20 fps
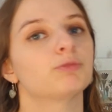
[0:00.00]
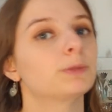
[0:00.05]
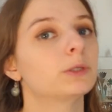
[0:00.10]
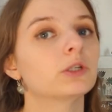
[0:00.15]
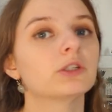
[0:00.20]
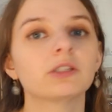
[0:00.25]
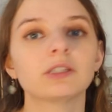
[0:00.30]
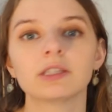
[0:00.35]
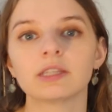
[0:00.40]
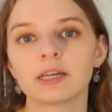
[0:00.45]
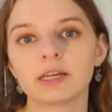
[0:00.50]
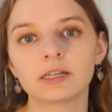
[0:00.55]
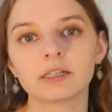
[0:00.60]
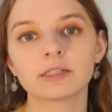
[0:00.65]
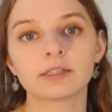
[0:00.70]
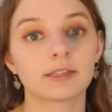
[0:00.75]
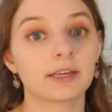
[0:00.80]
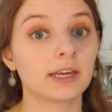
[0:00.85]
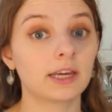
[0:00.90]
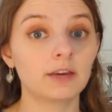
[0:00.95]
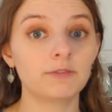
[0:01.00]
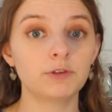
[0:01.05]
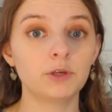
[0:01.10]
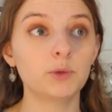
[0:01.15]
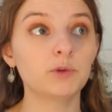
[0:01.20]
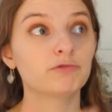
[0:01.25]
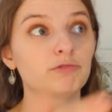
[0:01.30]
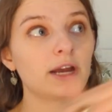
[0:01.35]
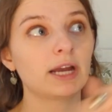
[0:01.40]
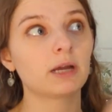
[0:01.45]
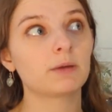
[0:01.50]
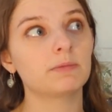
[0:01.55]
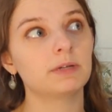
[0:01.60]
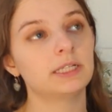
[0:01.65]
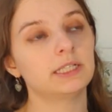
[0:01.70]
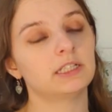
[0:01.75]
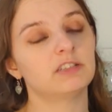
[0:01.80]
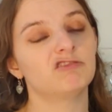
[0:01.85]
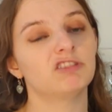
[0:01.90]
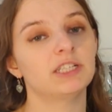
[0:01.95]
books and things. They give you a
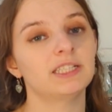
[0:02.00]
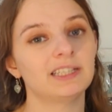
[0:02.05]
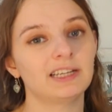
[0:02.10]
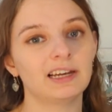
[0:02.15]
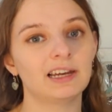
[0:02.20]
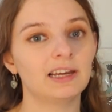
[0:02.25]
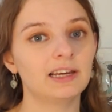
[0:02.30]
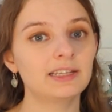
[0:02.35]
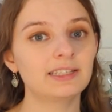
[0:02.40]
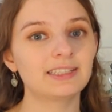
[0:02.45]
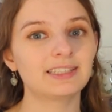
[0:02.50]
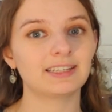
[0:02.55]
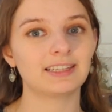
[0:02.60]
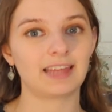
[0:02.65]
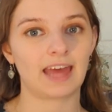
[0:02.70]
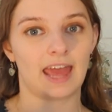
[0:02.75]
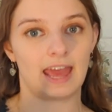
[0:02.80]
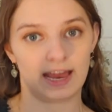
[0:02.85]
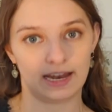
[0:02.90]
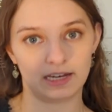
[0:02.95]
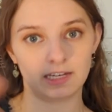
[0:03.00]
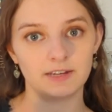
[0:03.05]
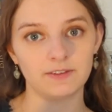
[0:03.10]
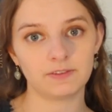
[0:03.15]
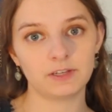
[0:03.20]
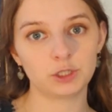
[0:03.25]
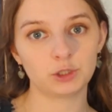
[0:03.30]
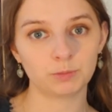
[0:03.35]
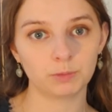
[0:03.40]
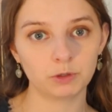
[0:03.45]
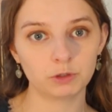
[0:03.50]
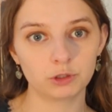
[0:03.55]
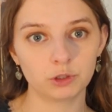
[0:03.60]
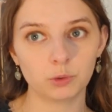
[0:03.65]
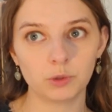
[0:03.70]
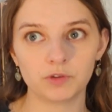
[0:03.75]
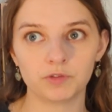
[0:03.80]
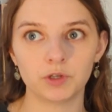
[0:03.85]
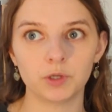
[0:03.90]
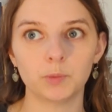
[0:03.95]
recommended reading list at the end of each
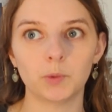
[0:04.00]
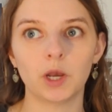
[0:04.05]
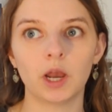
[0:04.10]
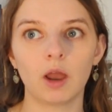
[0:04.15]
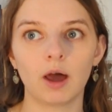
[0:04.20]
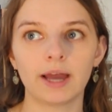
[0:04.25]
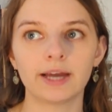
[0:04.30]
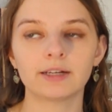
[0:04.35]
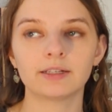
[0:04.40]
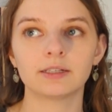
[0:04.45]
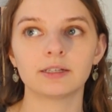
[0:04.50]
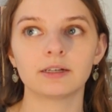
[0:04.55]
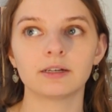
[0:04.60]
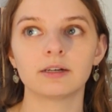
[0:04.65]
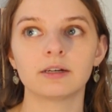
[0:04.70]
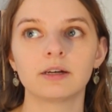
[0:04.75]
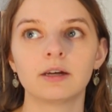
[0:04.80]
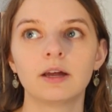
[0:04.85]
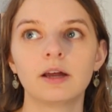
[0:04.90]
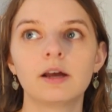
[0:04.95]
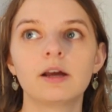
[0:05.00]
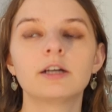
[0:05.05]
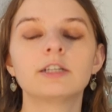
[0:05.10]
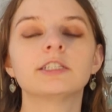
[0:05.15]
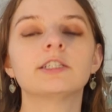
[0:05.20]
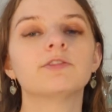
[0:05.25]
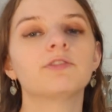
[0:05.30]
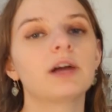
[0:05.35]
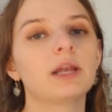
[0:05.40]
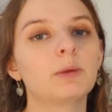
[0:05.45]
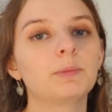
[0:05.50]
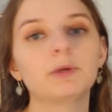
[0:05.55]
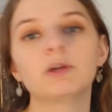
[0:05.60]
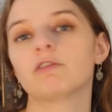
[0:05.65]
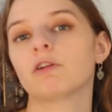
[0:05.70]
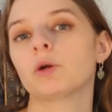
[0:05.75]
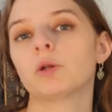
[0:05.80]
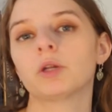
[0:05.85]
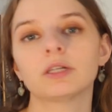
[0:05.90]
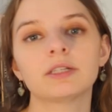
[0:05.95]
module if you would like to develop
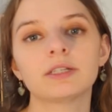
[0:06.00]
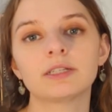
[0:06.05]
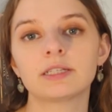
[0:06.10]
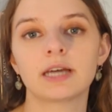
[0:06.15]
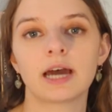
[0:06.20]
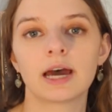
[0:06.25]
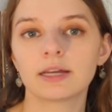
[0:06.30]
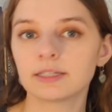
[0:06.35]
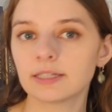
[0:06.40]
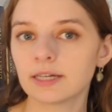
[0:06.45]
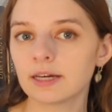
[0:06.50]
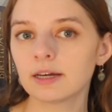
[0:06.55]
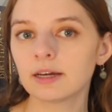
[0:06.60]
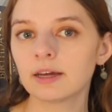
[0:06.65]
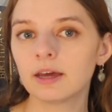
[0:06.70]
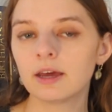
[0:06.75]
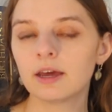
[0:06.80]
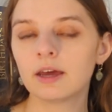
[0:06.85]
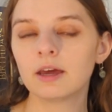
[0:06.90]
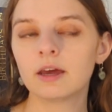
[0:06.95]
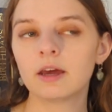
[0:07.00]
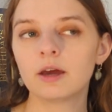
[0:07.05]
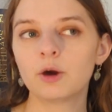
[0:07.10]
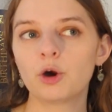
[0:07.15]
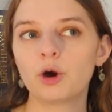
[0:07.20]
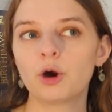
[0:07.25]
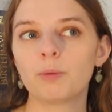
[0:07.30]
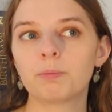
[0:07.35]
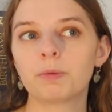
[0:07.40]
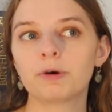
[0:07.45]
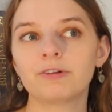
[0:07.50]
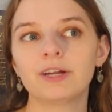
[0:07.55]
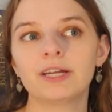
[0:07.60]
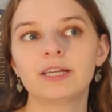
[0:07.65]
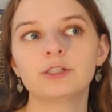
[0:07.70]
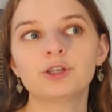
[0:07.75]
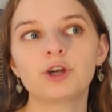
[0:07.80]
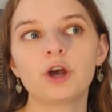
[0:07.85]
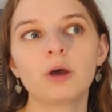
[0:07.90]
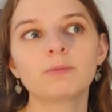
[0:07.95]
your own understanding. But
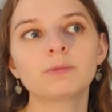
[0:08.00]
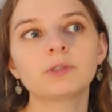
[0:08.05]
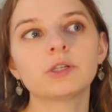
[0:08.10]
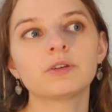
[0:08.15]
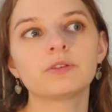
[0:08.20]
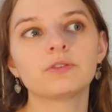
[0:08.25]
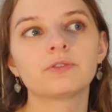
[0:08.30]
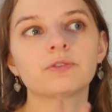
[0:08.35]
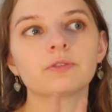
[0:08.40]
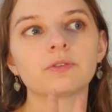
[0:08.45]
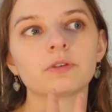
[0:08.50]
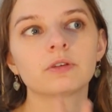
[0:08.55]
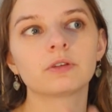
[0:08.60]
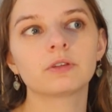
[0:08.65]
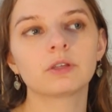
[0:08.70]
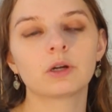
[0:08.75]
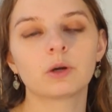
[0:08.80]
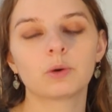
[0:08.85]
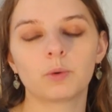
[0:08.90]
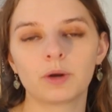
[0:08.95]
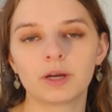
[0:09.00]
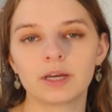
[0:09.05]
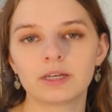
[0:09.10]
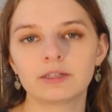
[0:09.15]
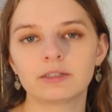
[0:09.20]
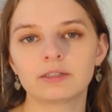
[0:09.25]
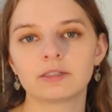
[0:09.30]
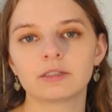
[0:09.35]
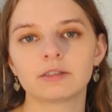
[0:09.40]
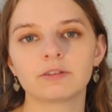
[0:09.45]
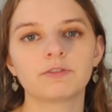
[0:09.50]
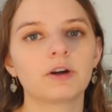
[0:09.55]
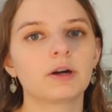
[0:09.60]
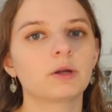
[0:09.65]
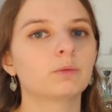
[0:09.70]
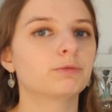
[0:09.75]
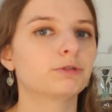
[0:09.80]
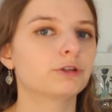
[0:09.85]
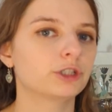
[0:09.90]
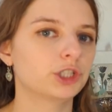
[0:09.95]
in terms of the quiz and the
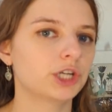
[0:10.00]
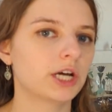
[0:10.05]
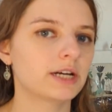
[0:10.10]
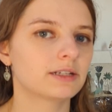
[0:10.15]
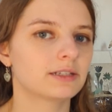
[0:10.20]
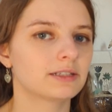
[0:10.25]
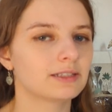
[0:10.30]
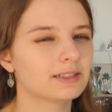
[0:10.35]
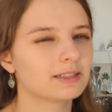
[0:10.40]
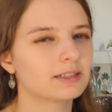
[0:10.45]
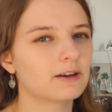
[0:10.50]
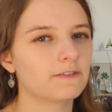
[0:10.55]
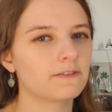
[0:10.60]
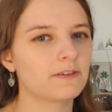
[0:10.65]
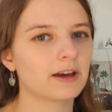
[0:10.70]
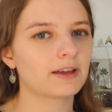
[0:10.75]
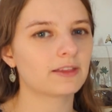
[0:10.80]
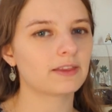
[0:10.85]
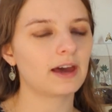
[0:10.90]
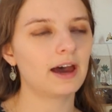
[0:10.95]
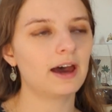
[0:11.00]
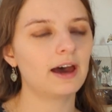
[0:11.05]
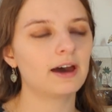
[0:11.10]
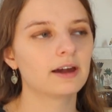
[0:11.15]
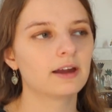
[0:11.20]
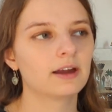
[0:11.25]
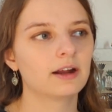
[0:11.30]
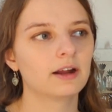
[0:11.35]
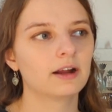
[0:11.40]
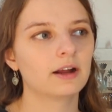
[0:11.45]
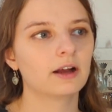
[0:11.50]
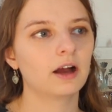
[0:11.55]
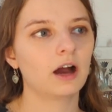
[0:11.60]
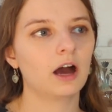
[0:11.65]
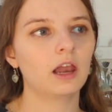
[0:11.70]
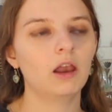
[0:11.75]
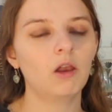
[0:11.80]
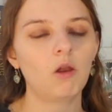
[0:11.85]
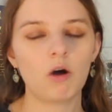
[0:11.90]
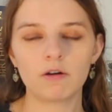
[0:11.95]
final project and stuff like that,
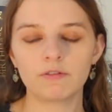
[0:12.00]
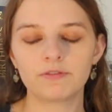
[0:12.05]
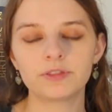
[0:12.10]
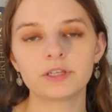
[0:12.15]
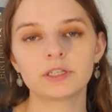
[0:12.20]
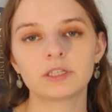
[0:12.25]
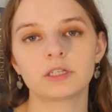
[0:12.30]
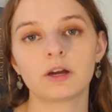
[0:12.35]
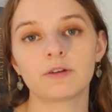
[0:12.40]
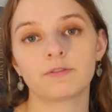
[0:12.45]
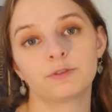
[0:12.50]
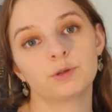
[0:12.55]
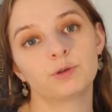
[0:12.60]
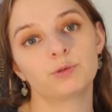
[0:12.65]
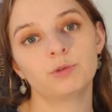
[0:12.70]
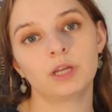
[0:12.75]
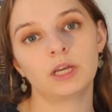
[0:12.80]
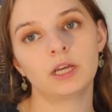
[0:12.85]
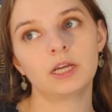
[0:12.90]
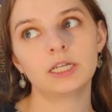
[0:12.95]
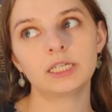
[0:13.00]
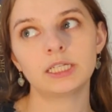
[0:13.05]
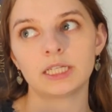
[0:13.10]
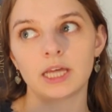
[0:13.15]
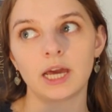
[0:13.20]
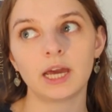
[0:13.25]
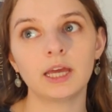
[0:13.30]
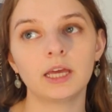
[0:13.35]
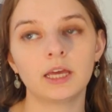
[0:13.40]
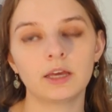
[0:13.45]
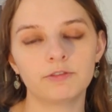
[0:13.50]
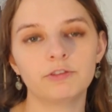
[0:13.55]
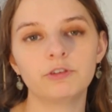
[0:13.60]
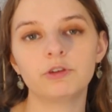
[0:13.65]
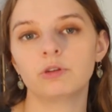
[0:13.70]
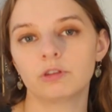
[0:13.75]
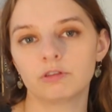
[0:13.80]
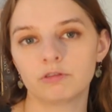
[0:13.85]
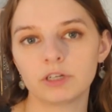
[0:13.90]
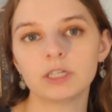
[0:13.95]
a lot of the stuff you'll need, they give
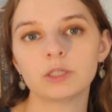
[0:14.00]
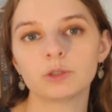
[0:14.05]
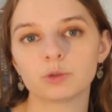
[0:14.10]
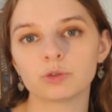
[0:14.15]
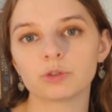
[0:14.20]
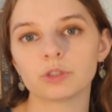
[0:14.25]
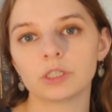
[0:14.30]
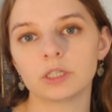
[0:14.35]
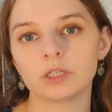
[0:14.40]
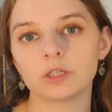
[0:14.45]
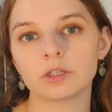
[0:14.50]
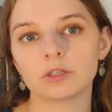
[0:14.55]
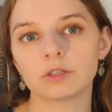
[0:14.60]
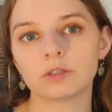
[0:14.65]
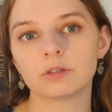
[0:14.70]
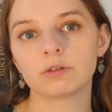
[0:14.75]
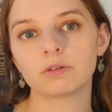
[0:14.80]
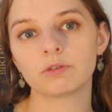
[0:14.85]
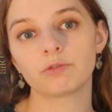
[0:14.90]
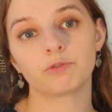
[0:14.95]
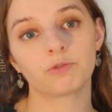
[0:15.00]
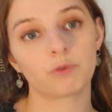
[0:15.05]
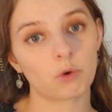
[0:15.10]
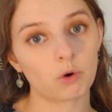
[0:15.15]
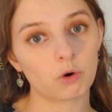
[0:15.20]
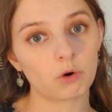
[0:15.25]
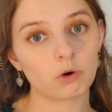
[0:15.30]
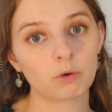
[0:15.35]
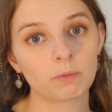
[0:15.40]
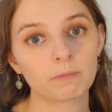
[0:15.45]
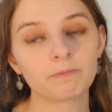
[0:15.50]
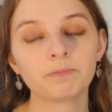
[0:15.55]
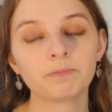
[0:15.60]
you the resources for.